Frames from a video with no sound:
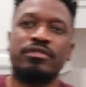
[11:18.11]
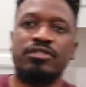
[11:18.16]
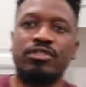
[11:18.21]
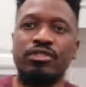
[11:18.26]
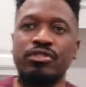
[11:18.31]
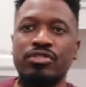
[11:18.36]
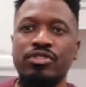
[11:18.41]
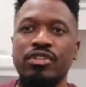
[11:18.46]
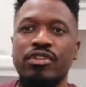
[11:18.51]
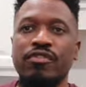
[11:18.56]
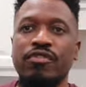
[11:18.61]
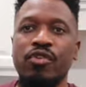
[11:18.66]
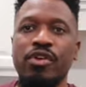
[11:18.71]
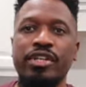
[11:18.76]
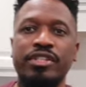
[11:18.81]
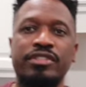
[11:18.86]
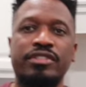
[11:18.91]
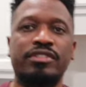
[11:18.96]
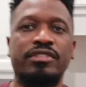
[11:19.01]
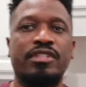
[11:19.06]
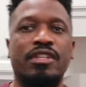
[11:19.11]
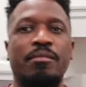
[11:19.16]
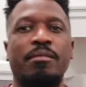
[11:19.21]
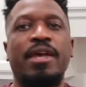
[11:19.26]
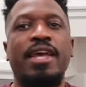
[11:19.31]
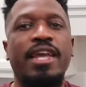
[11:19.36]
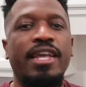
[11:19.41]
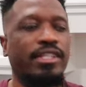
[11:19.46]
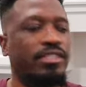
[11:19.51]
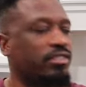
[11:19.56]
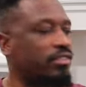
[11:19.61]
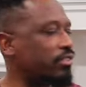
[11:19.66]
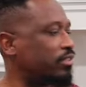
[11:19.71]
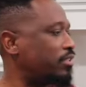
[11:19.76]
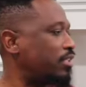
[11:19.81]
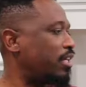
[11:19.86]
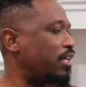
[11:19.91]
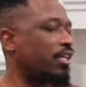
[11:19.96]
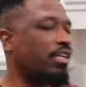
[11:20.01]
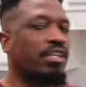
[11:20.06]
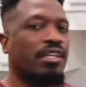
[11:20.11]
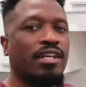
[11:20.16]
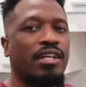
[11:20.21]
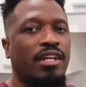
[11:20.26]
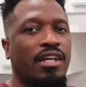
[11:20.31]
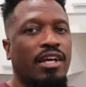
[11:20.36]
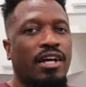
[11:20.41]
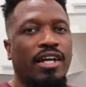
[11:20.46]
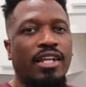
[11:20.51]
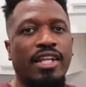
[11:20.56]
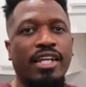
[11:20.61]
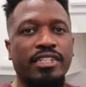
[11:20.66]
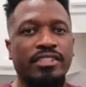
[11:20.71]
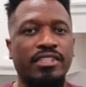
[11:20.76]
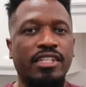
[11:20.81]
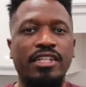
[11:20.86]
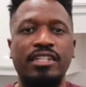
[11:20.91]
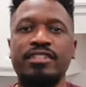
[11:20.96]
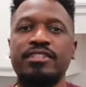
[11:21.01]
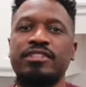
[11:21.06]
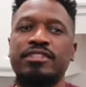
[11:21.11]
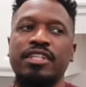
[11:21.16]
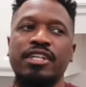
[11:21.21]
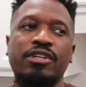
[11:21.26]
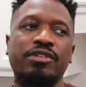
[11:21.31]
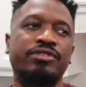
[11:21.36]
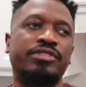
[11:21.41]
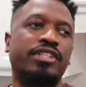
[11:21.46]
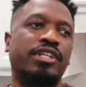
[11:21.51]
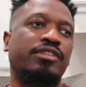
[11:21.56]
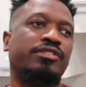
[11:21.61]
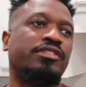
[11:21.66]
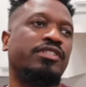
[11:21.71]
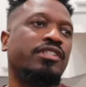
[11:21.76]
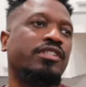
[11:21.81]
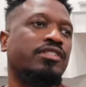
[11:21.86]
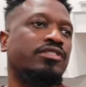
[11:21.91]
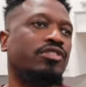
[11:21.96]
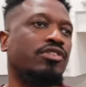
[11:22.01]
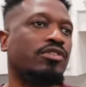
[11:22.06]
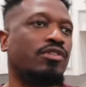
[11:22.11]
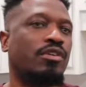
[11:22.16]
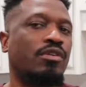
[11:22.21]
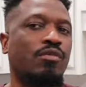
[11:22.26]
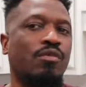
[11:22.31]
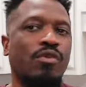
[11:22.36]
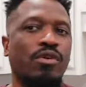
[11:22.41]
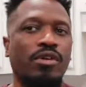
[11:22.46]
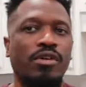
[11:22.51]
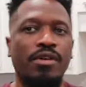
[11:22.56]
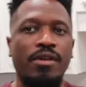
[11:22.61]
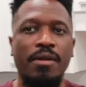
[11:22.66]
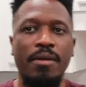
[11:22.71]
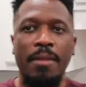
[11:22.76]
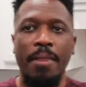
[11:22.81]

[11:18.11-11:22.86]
using your voice commands, you say, Alexa, tell Delta to turn on water.